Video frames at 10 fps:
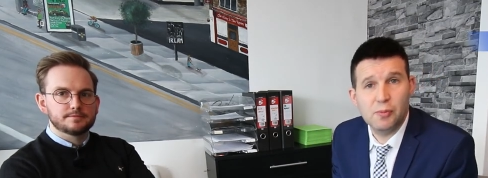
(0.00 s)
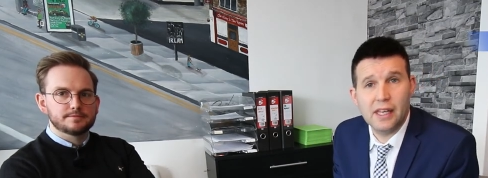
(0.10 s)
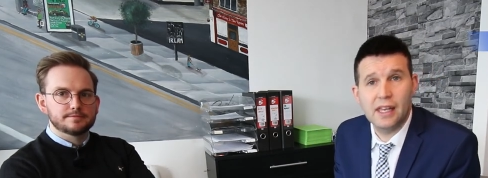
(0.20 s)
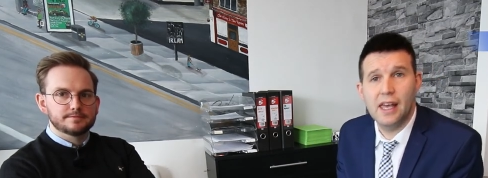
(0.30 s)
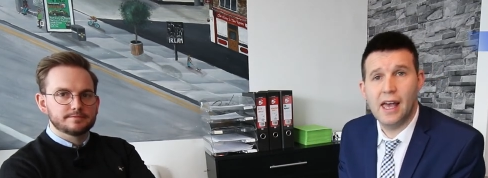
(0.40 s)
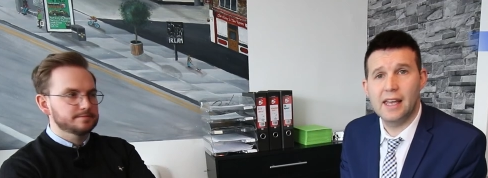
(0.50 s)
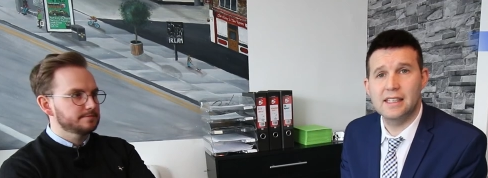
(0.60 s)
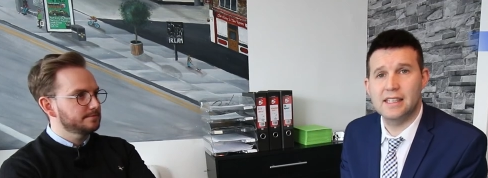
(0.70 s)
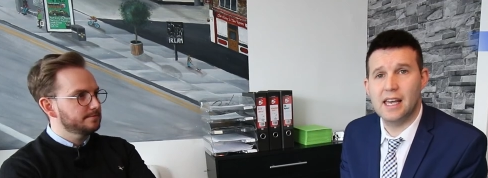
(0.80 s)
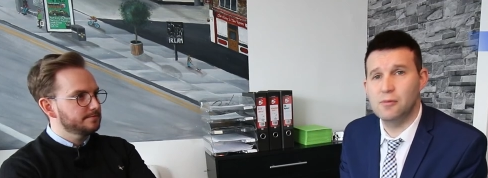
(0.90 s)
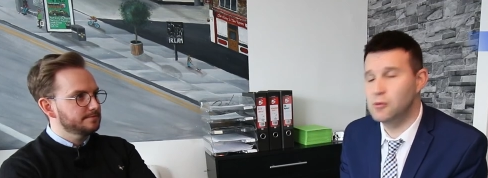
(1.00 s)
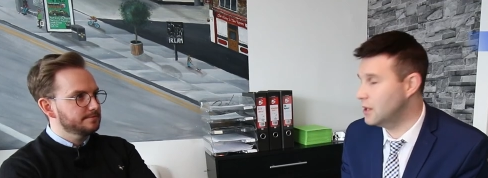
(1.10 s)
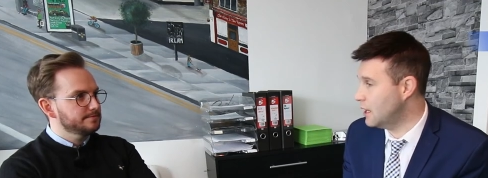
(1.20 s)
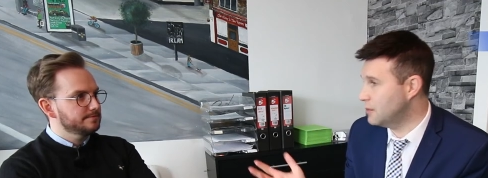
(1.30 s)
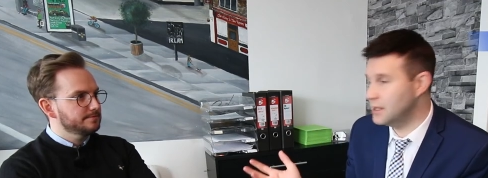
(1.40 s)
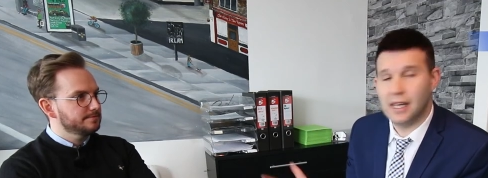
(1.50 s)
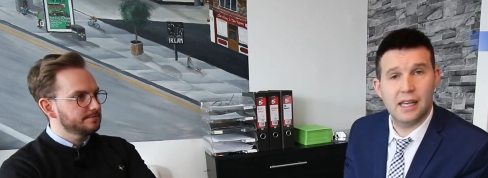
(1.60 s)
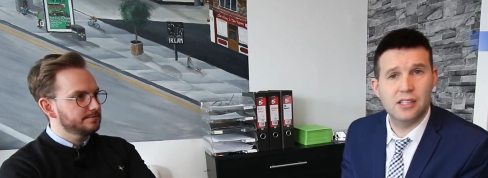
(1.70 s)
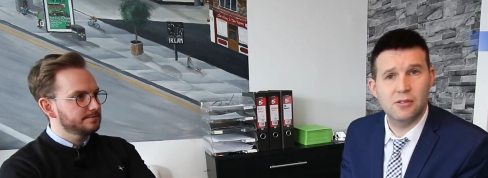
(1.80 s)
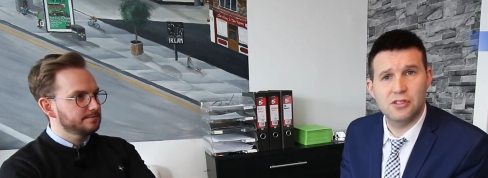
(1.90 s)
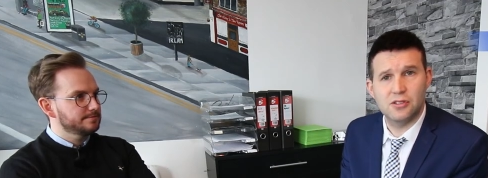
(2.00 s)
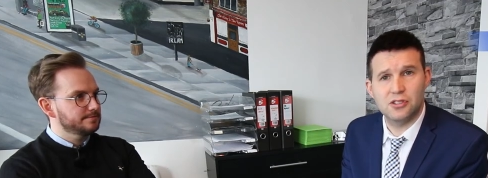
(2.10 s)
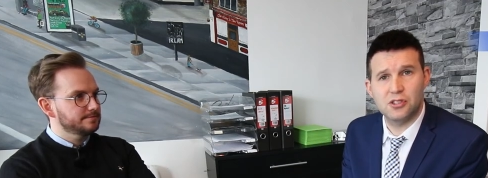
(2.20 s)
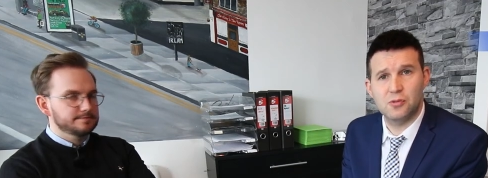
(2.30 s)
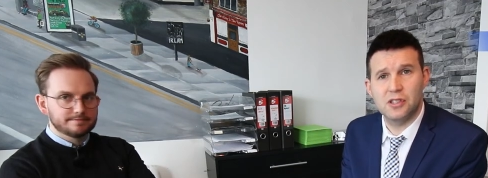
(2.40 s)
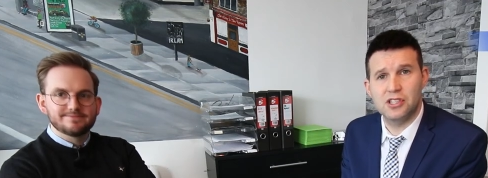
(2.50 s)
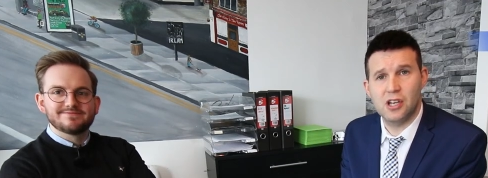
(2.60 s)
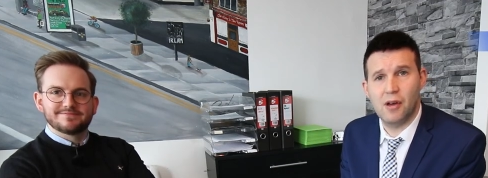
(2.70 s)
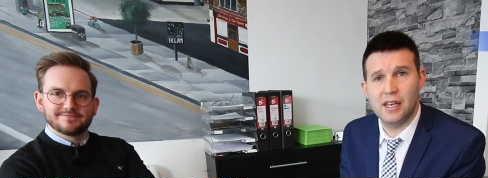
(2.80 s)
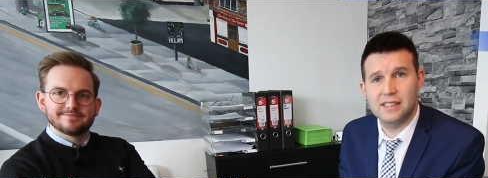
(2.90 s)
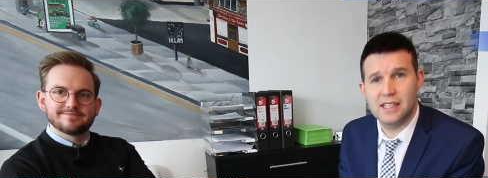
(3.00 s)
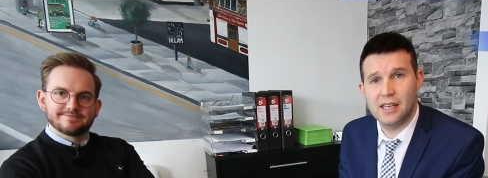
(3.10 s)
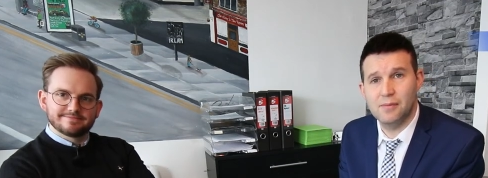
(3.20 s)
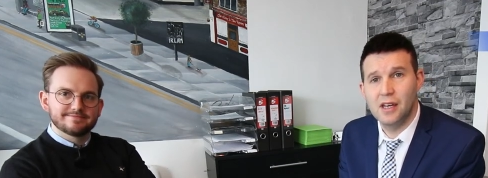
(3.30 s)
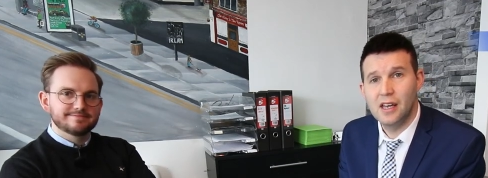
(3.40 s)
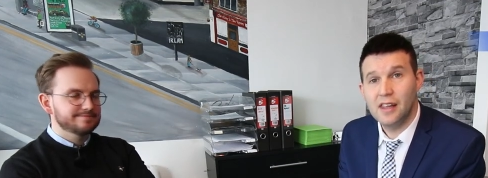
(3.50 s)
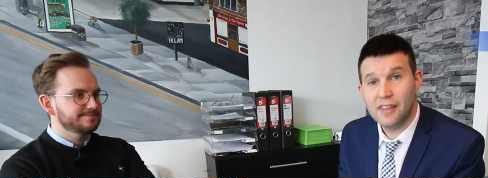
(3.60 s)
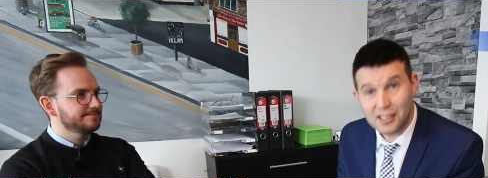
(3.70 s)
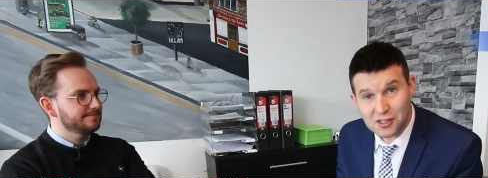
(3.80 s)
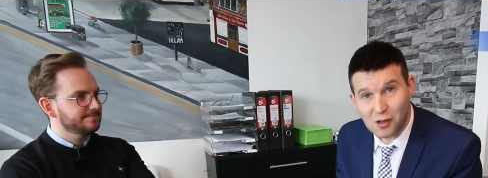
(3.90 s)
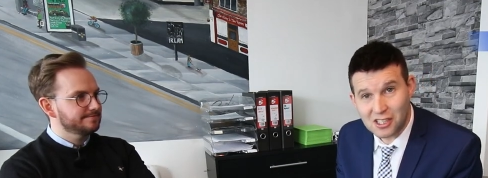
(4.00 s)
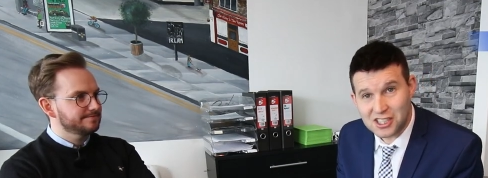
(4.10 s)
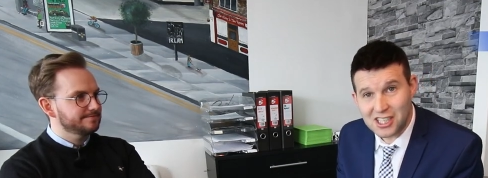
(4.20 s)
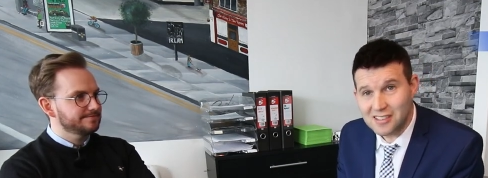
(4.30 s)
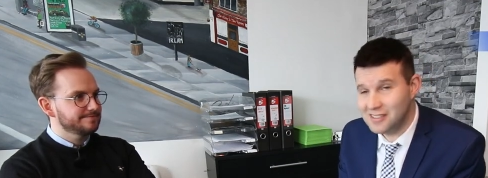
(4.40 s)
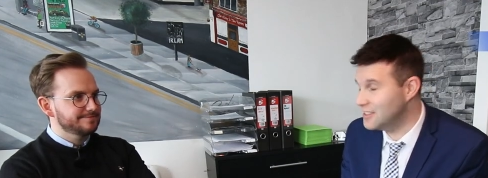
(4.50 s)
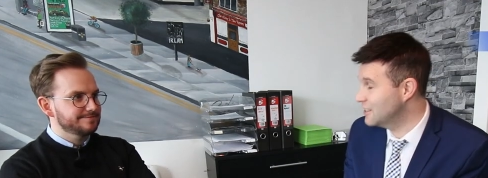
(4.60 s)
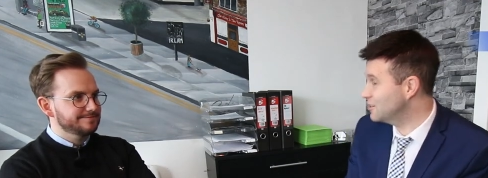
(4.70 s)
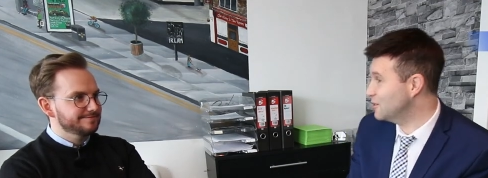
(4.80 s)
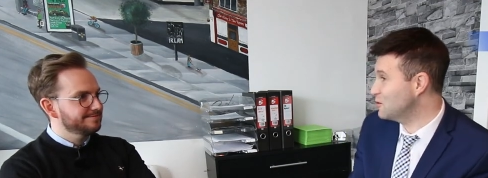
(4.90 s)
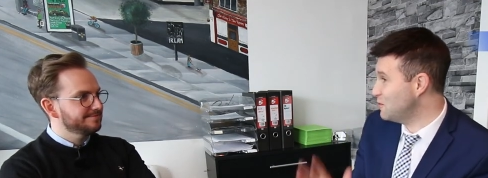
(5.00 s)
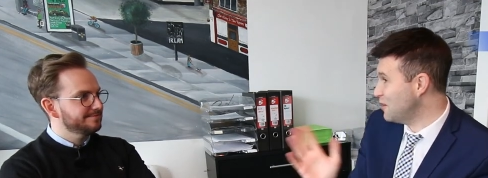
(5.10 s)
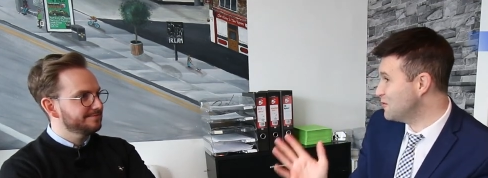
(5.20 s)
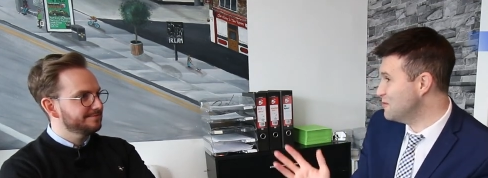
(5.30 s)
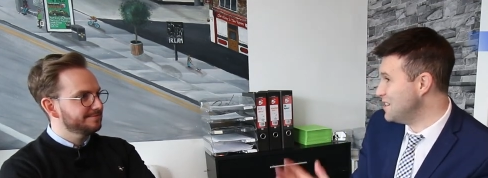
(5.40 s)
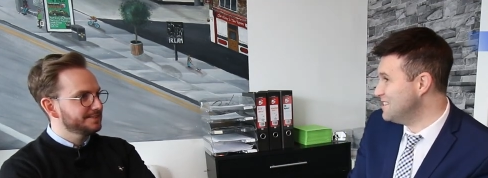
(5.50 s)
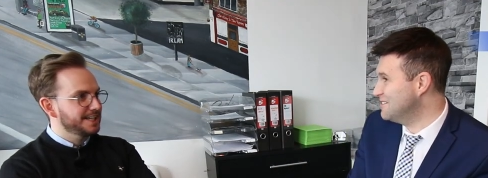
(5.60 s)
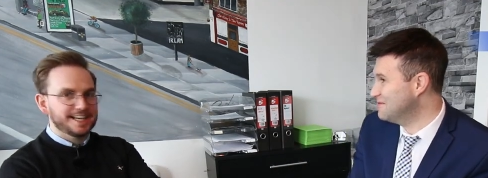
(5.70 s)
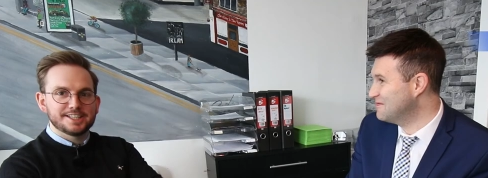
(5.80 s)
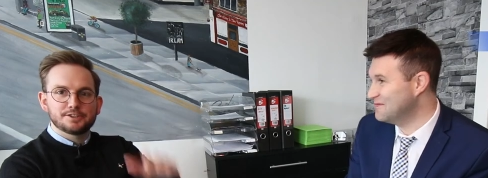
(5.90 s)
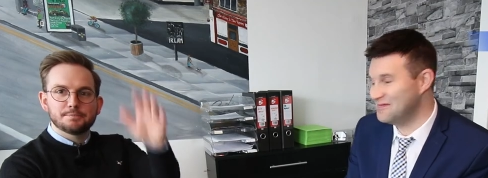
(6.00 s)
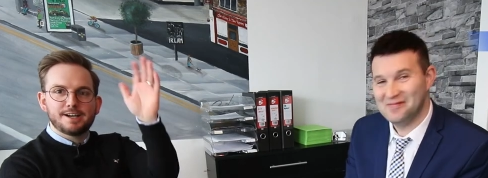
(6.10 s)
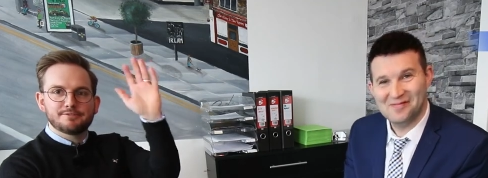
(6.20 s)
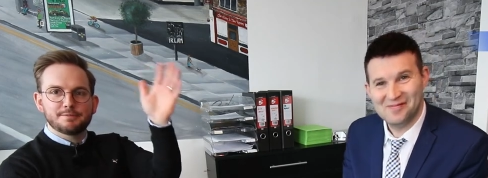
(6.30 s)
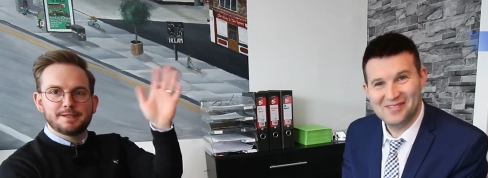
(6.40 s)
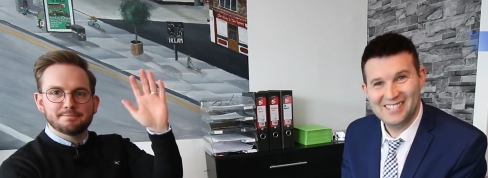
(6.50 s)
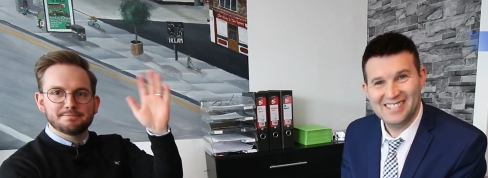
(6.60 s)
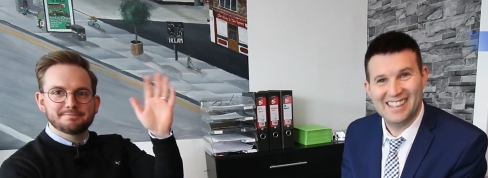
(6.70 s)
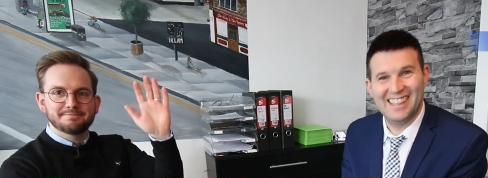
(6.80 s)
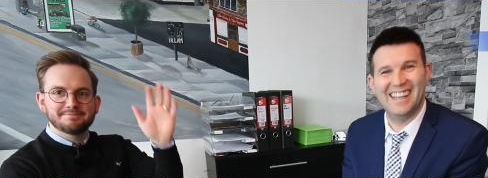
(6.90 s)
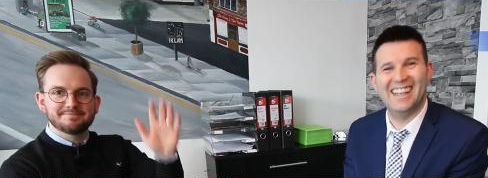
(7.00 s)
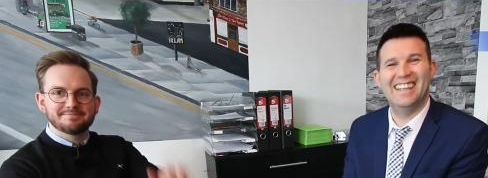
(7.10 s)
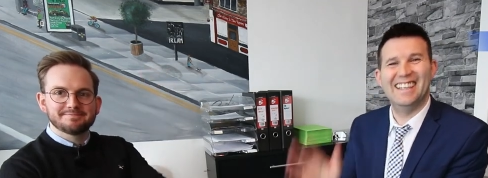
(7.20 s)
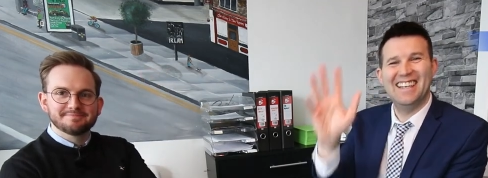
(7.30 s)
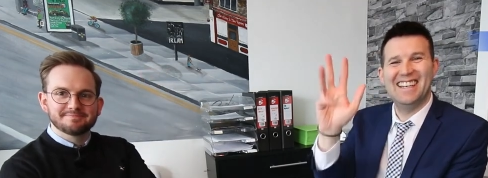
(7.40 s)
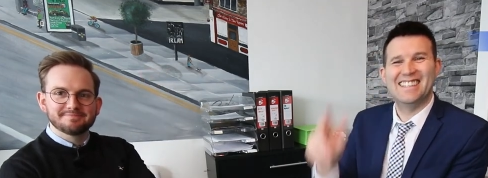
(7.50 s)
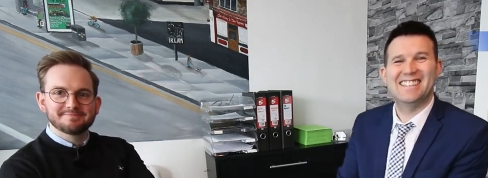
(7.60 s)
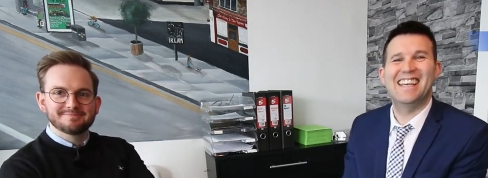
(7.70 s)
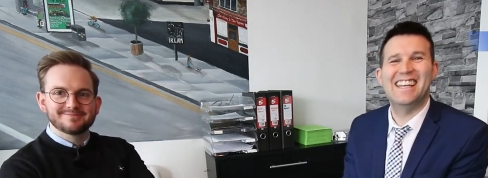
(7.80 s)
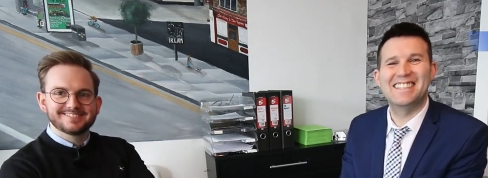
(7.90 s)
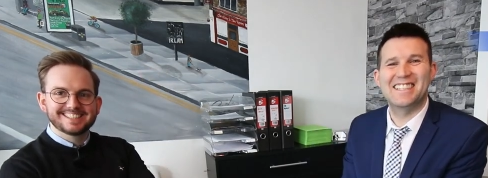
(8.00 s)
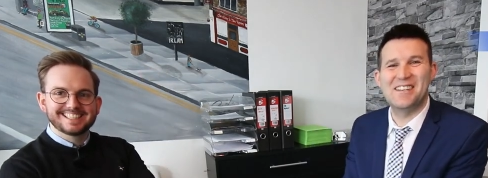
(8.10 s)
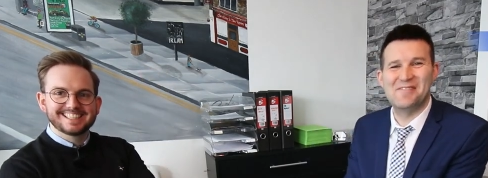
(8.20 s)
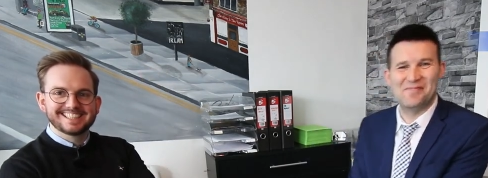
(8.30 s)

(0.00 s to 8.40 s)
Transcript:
Speaker 1: me anytime. We'll happily get you in touch with Joe at any time. Thanks for watching. So it's goodbye from me.
Speaker 2: And it's goodbye from him.
Speaker 1: See you later.